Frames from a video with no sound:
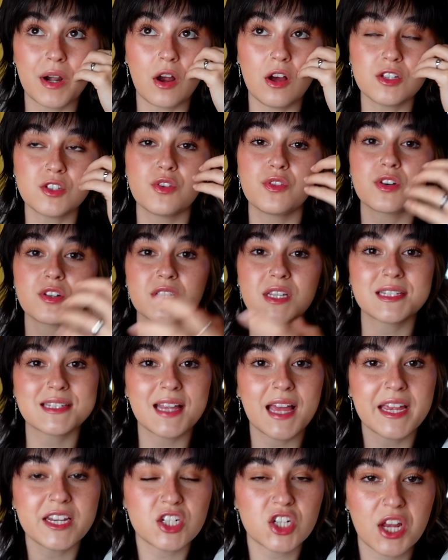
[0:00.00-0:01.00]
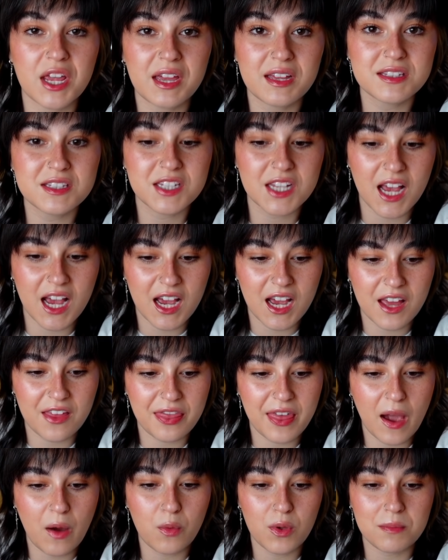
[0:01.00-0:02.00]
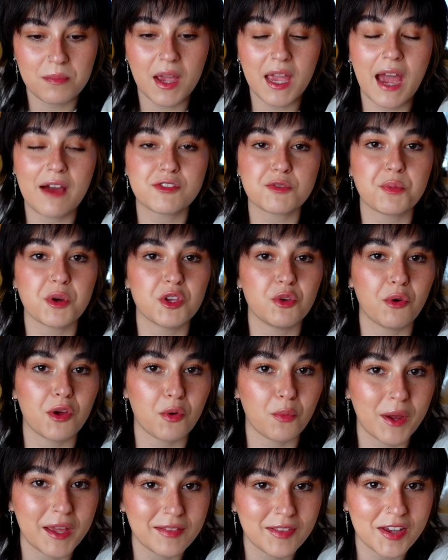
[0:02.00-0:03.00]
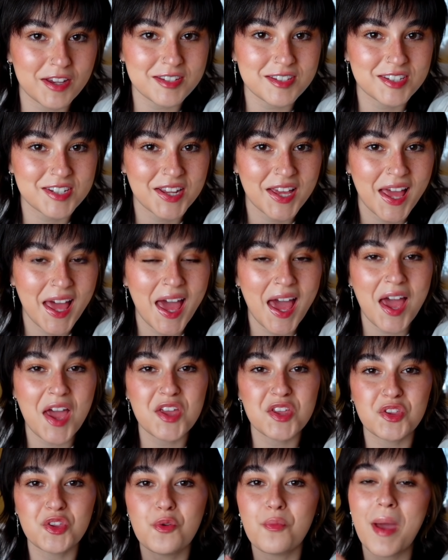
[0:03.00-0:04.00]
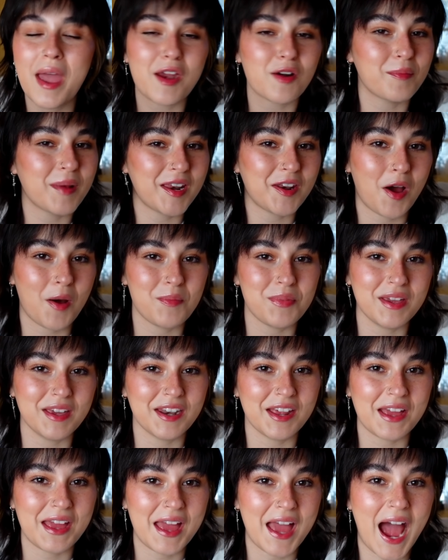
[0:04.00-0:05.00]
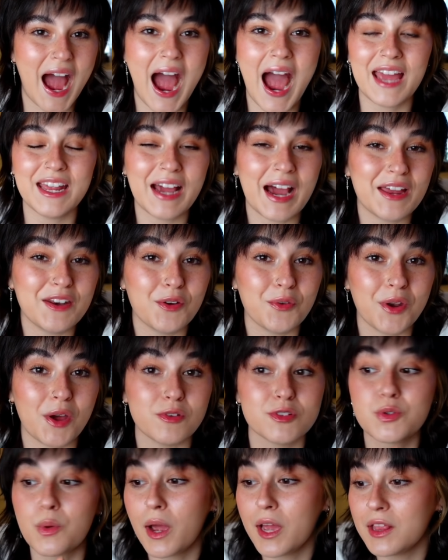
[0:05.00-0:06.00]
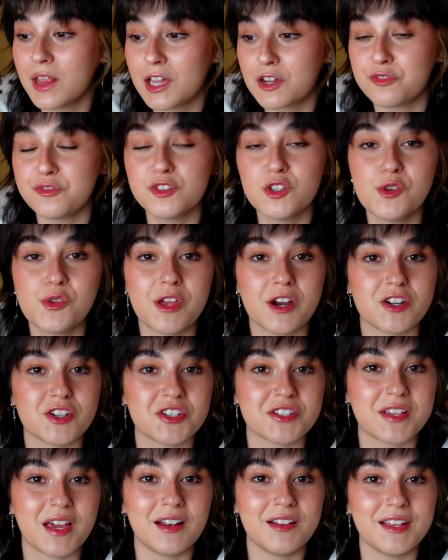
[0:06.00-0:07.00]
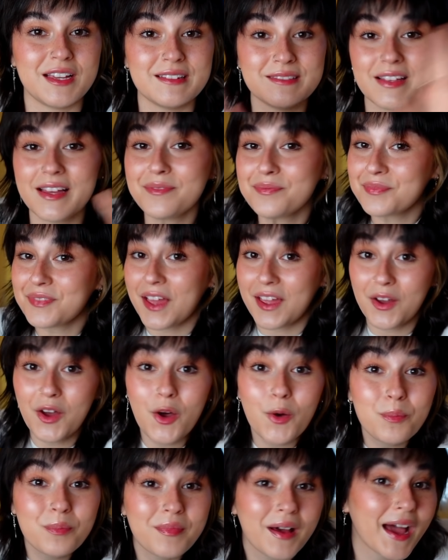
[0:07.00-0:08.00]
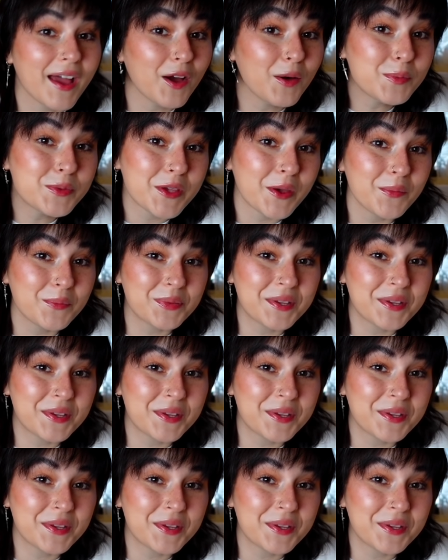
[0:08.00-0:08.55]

also there's a slight chance uh, that we might have to put you on a wait list. You may or may not be in it. I, I don't know. So I like flew there just kind of like, no, I hope, I hope so.